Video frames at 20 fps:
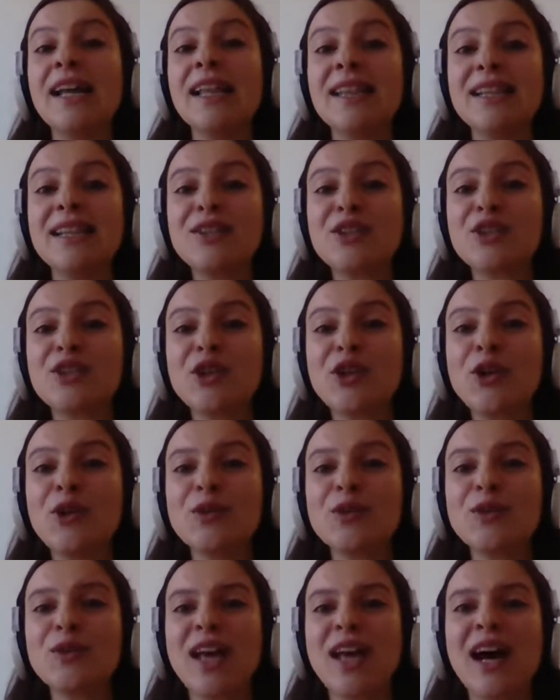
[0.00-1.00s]
This
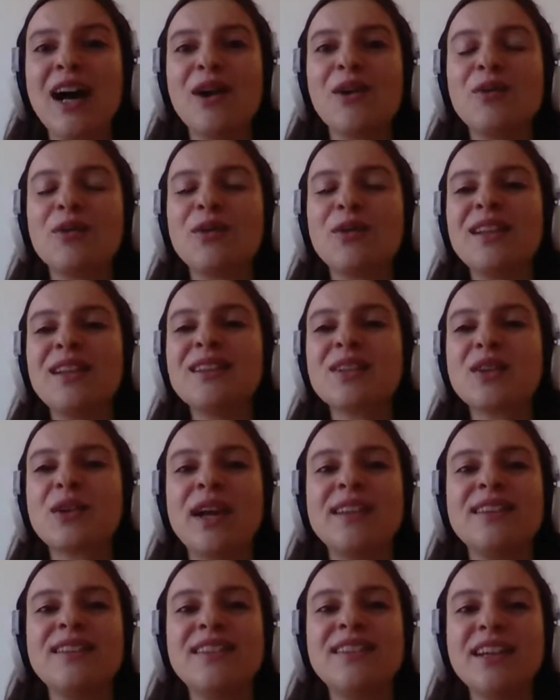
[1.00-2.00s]
shows how these
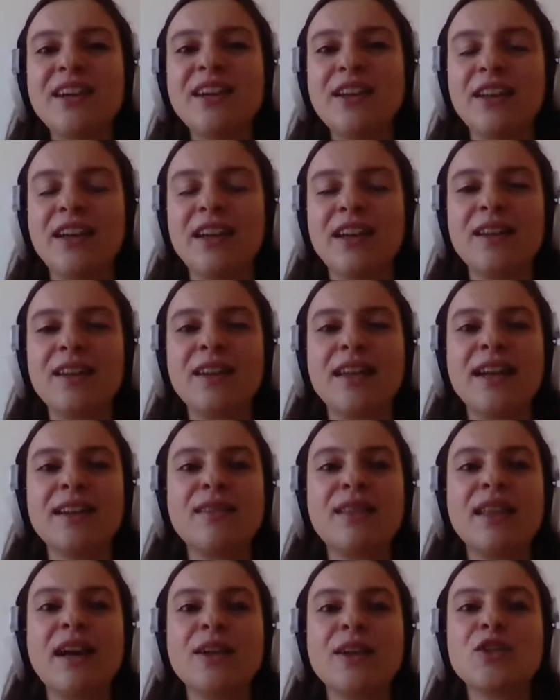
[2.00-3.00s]
criterion that
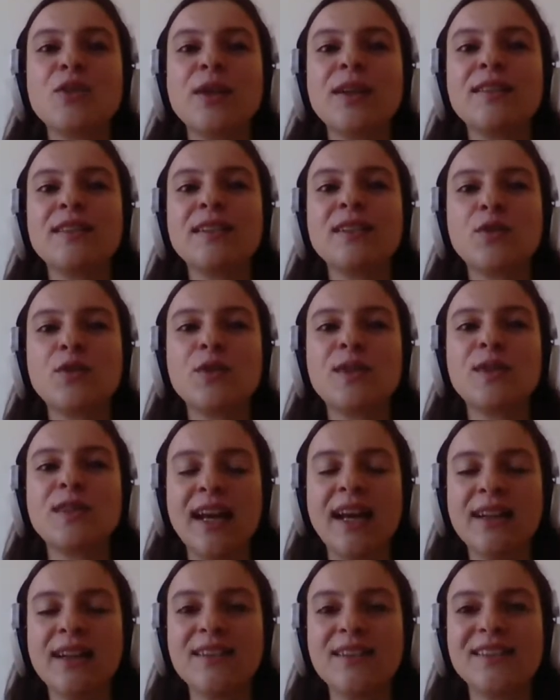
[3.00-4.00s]
they are trying to
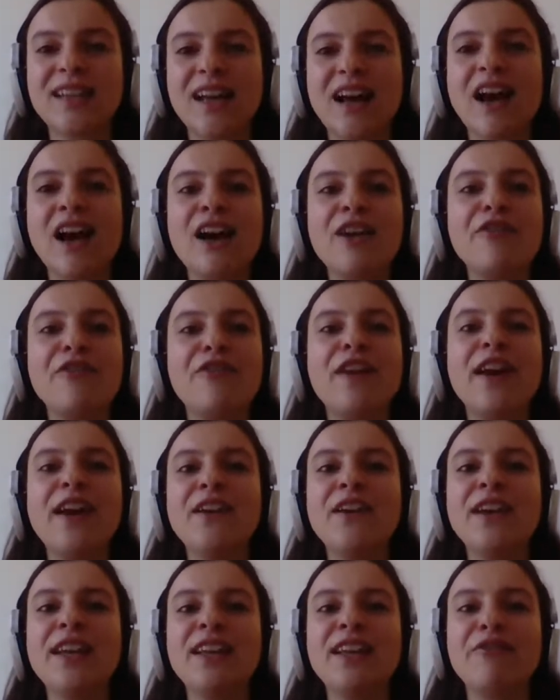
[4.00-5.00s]
set are
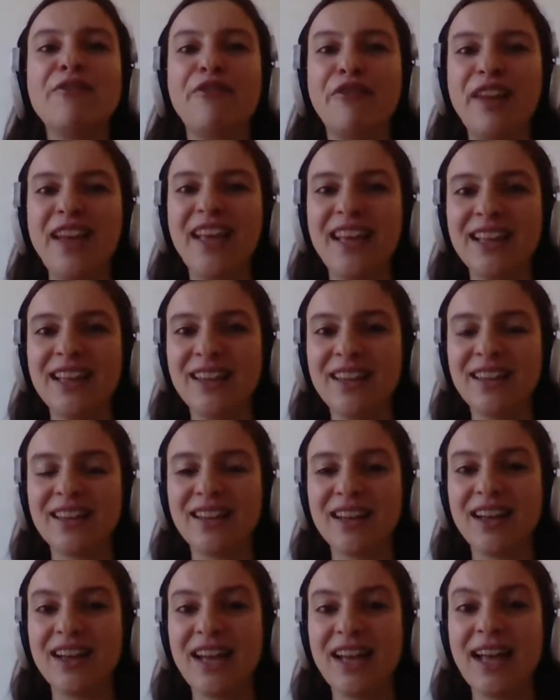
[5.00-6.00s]
very
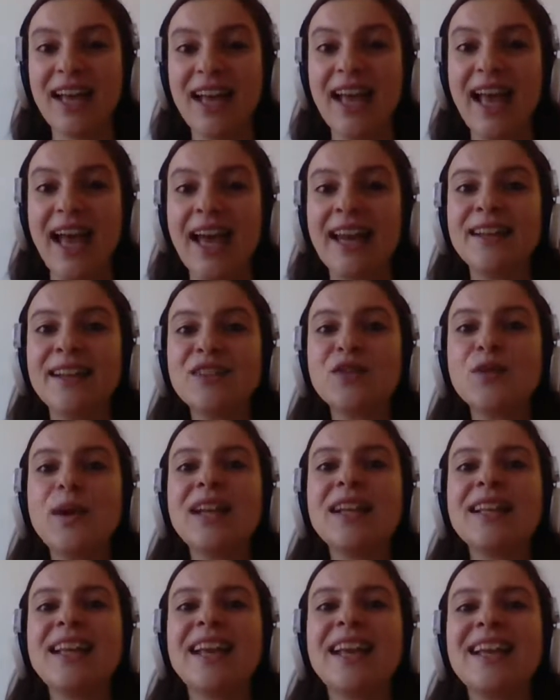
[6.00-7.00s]
vague, and
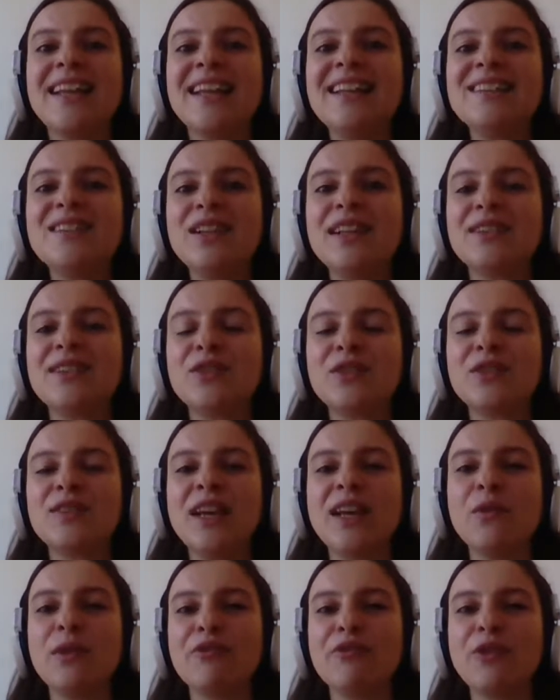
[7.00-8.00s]
Israel can easily
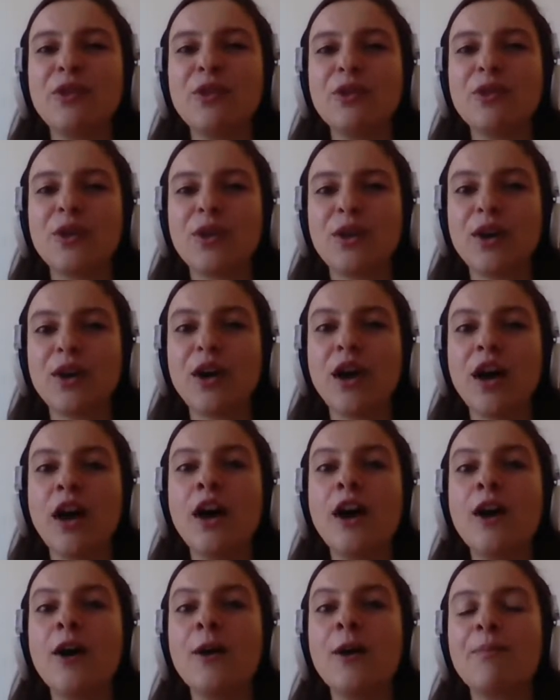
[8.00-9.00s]
today revoke
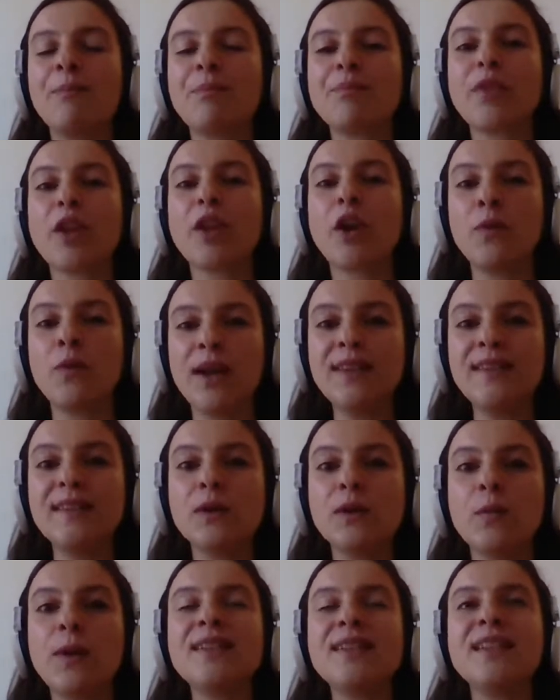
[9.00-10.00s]
already
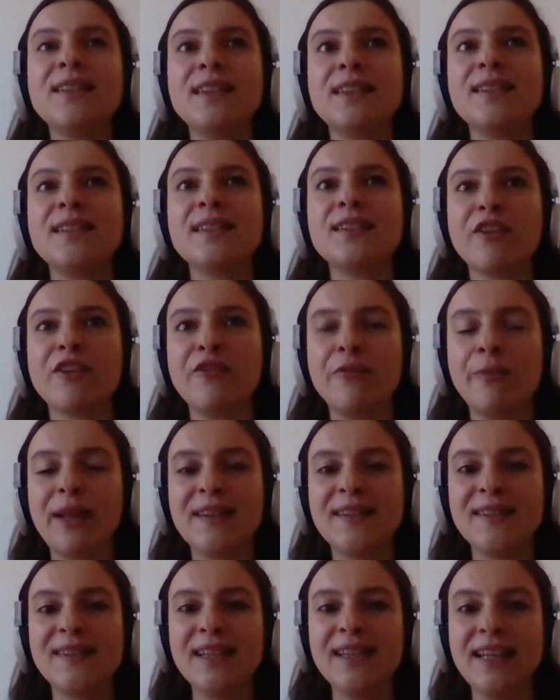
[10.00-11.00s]
residencies of
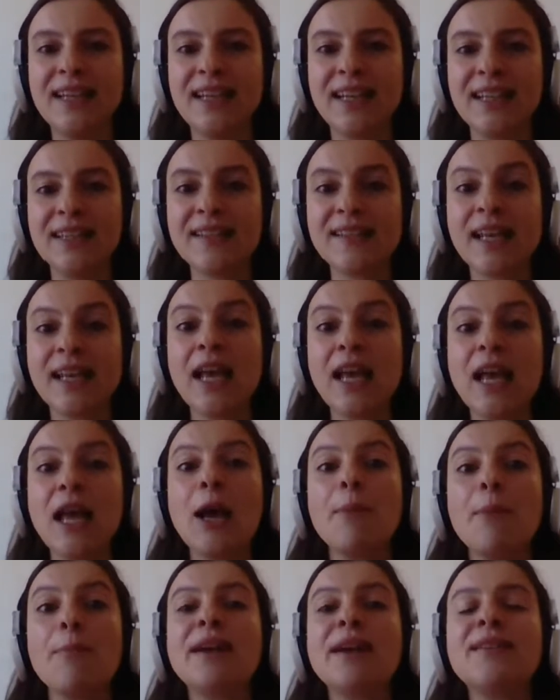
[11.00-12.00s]
Palestinians,
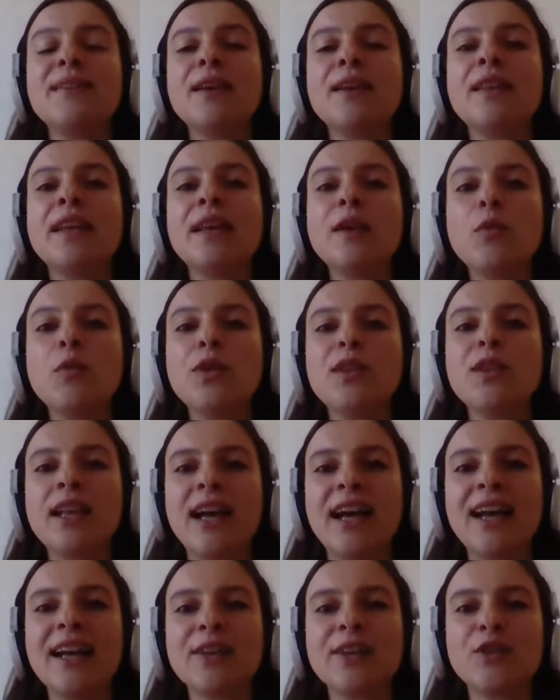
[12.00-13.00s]
but they would
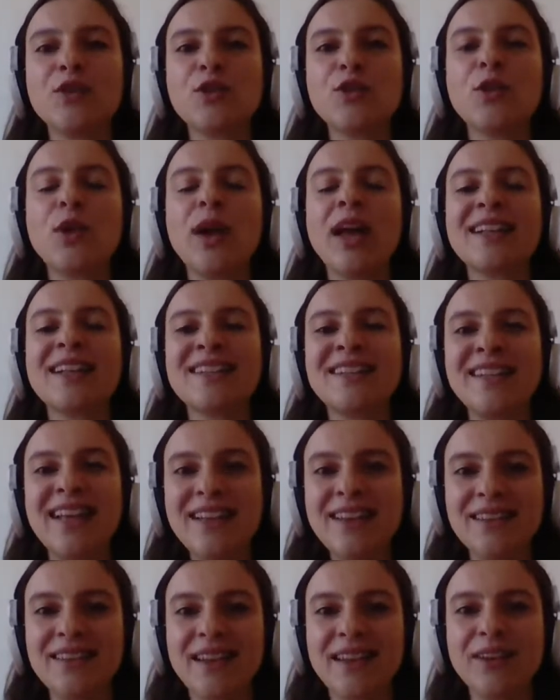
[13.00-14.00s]
like to
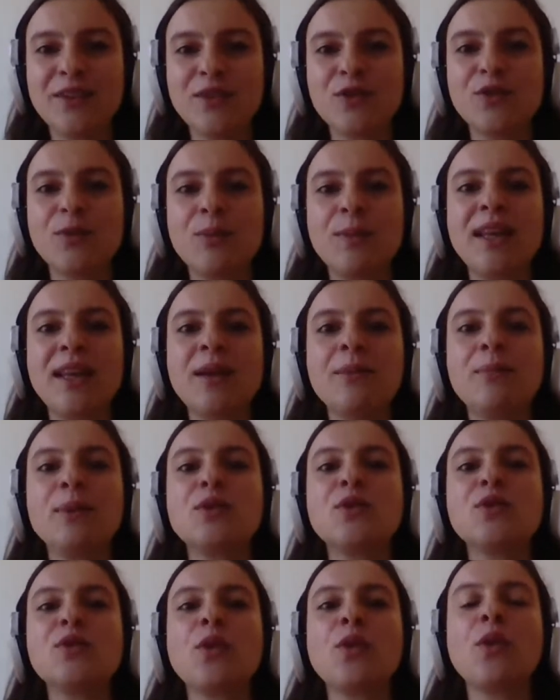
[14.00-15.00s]
extend it to be able
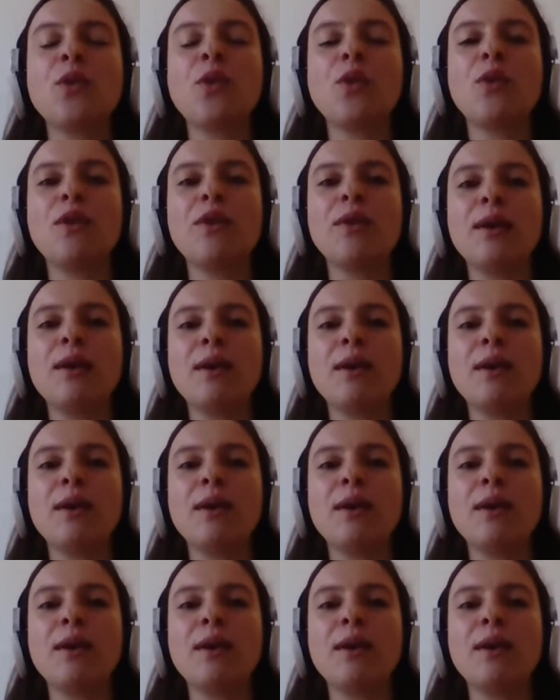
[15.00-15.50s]
to